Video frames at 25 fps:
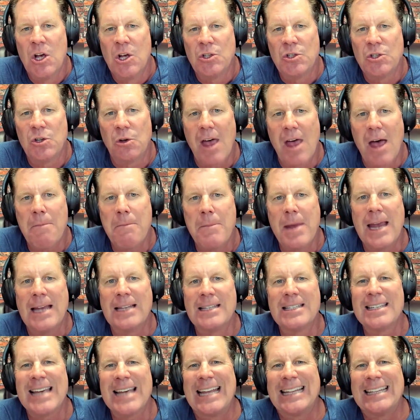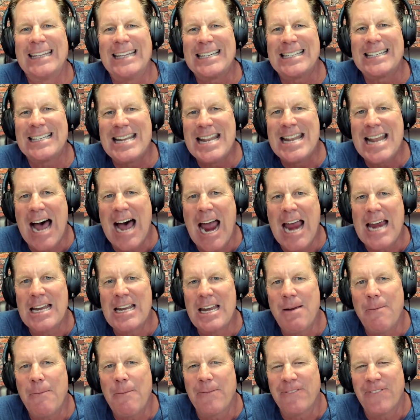So, that means at least
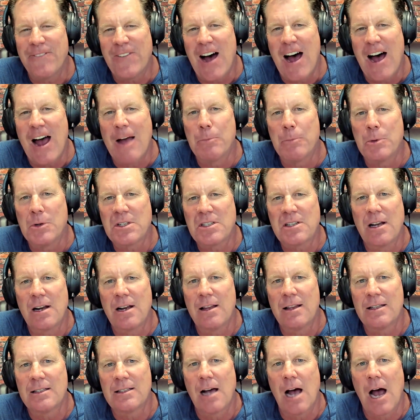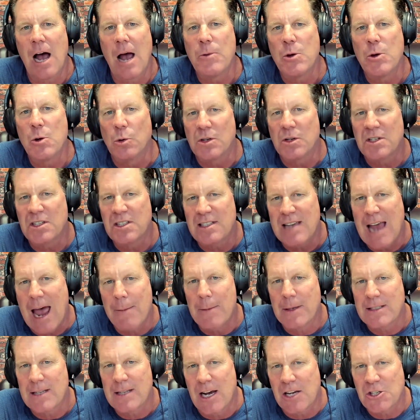95% of the time you are
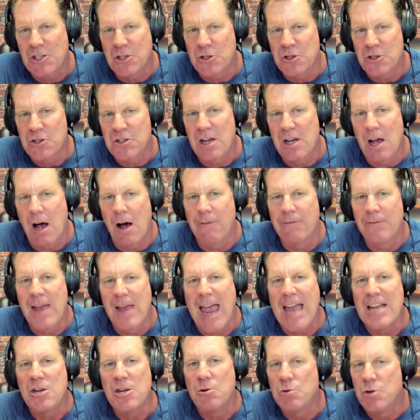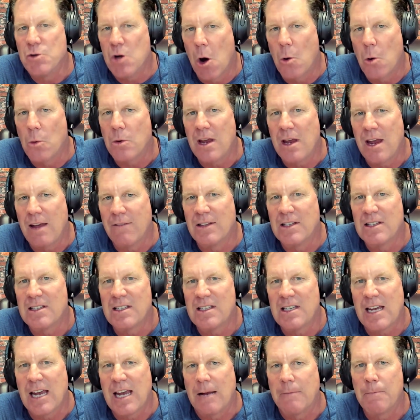sabotaging yourself and you don't even
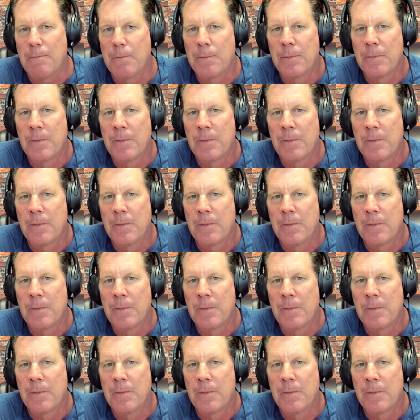see it.